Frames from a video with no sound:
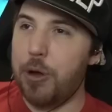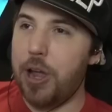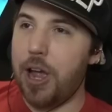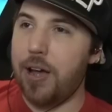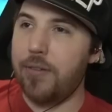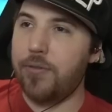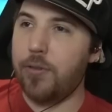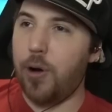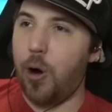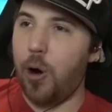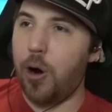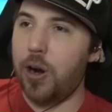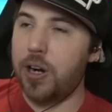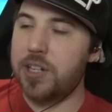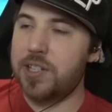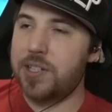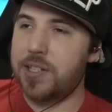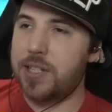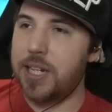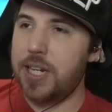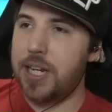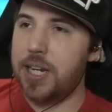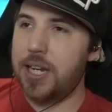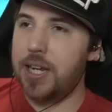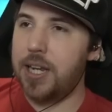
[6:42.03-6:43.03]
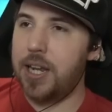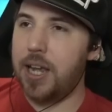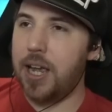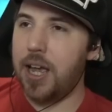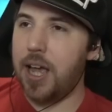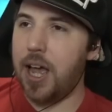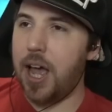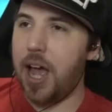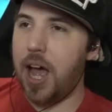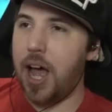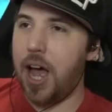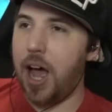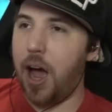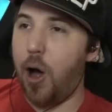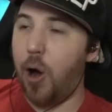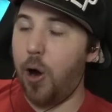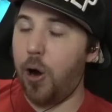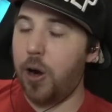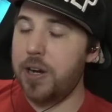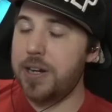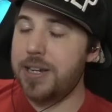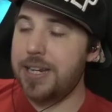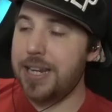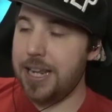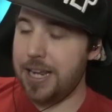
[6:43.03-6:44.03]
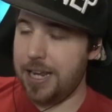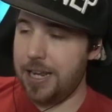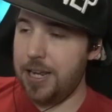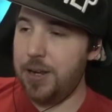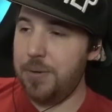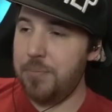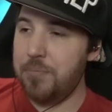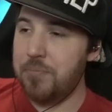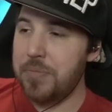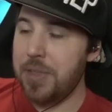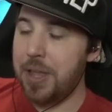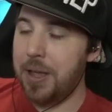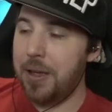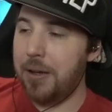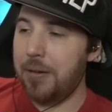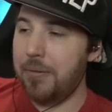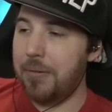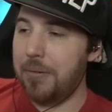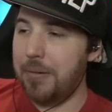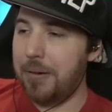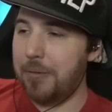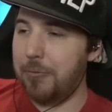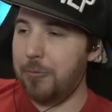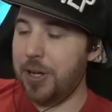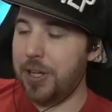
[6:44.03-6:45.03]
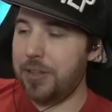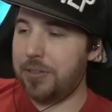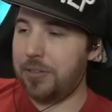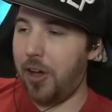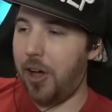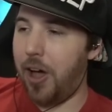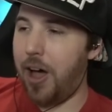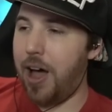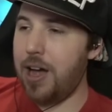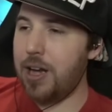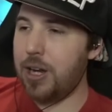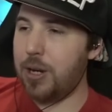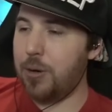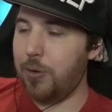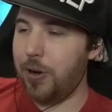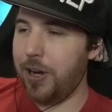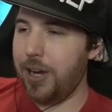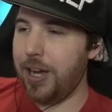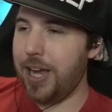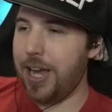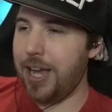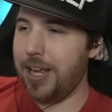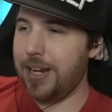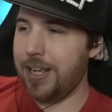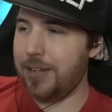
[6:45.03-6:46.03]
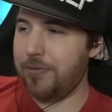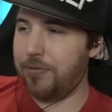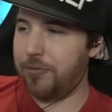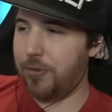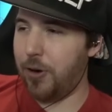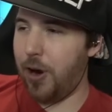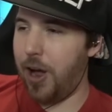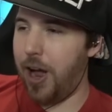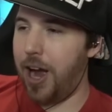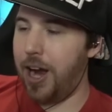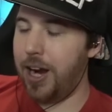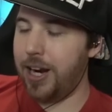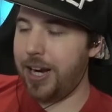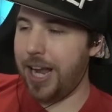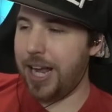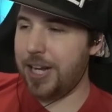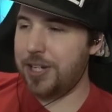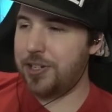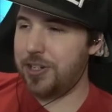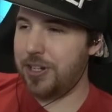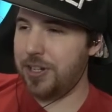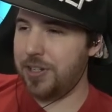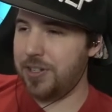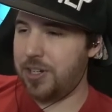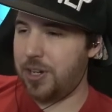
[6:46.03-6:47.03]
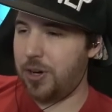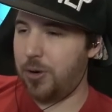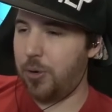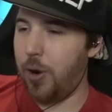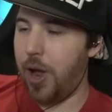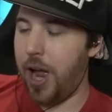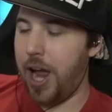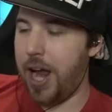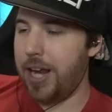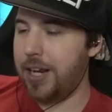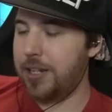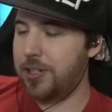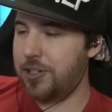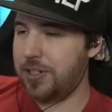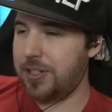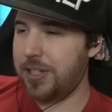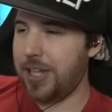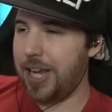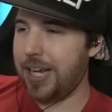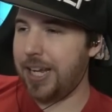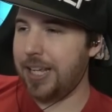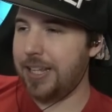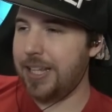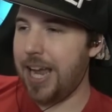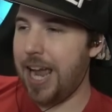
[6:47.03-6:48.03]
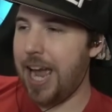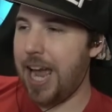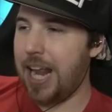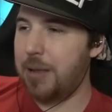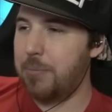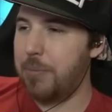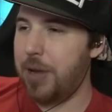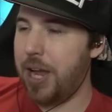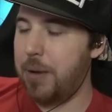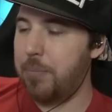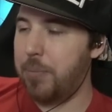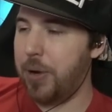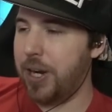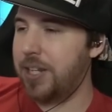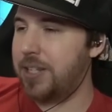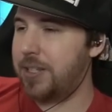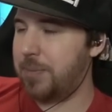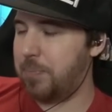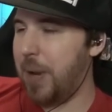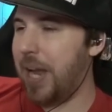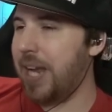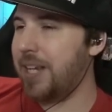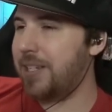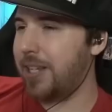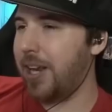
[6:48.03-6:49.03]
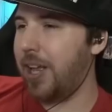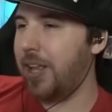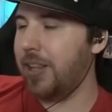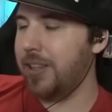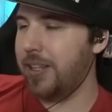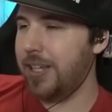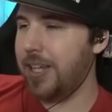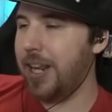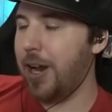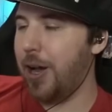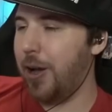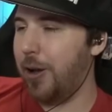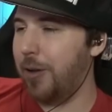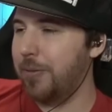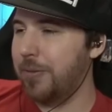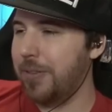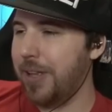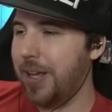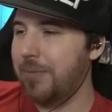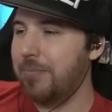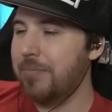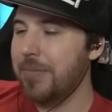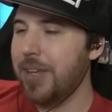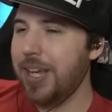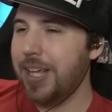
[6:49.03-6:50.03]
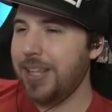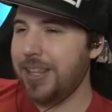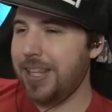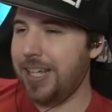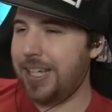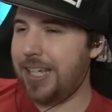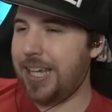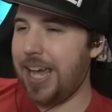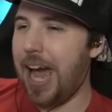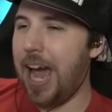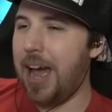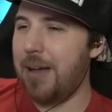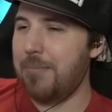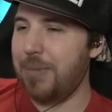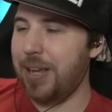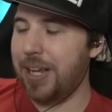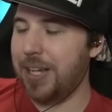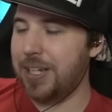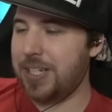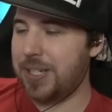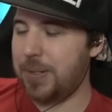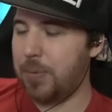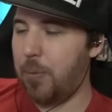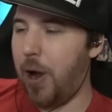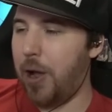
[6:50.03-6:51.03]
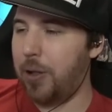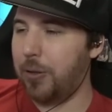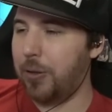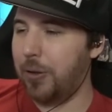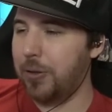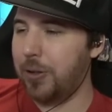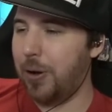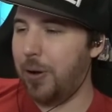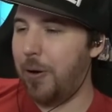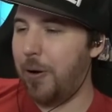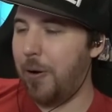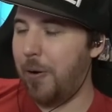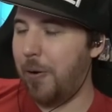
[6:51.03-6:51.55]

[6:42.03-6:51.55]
Here we have RD with Aqua in a frog and she's crying just like in the anime, but it's based on, you know, the cat being swallowed